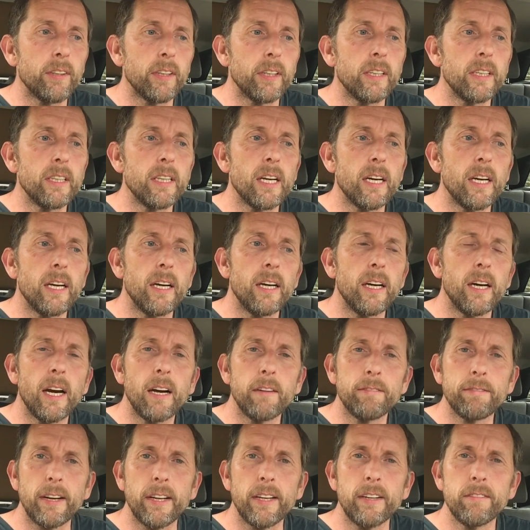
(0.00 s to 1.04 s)
and
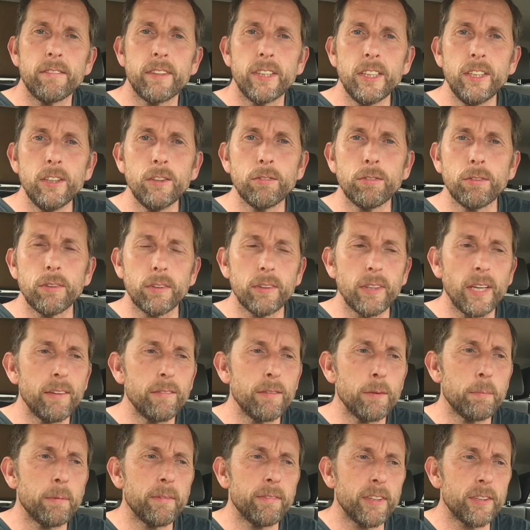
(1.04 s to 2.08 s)
I found it very useful to
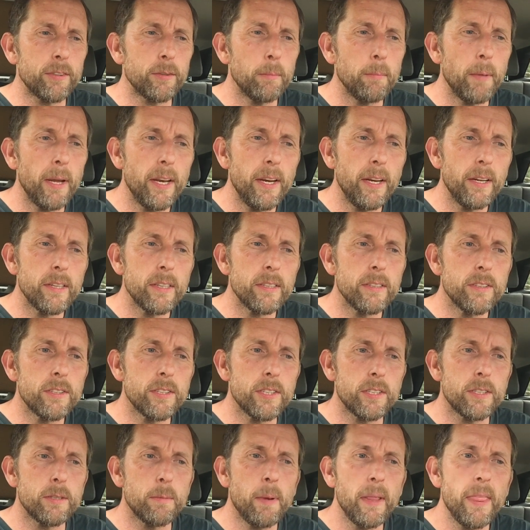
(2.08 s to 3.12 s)
have the professional media
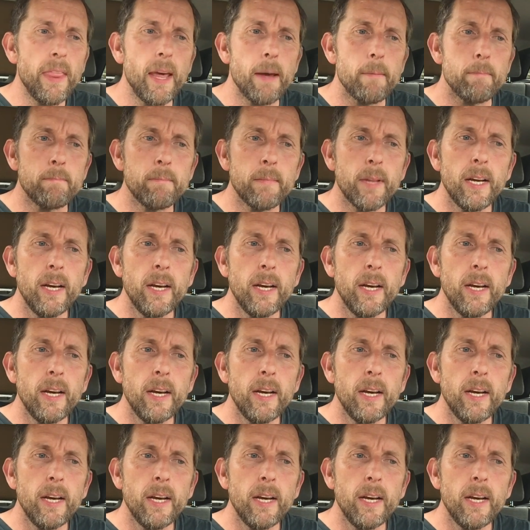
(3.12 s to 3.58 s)
system in there.